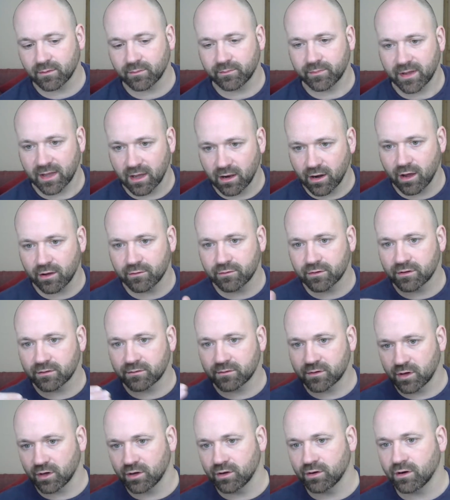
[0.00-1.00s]
P&O,
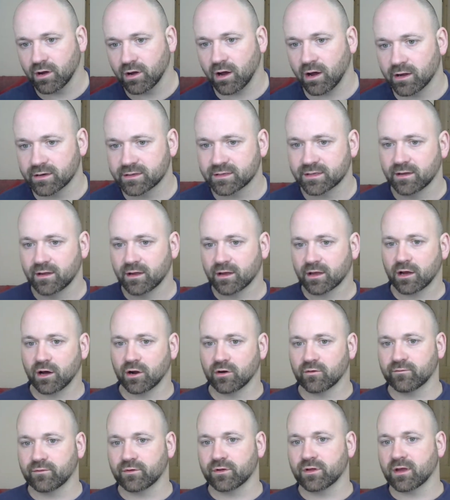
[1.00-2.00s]
Cunard,
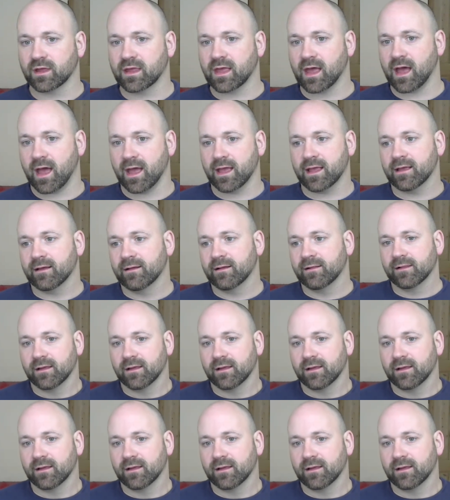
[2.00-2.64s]
Carnival UK,